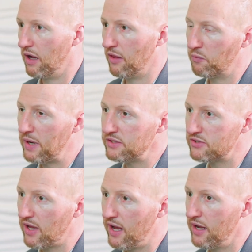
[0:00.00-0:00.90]
On the rate
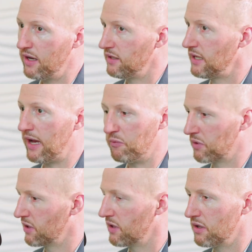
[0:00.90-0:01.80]
side, yeah,
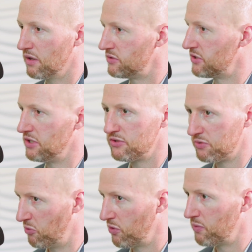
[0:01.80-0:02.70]
we're going to see
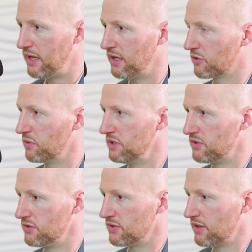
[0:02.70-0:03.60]
some more rate increases.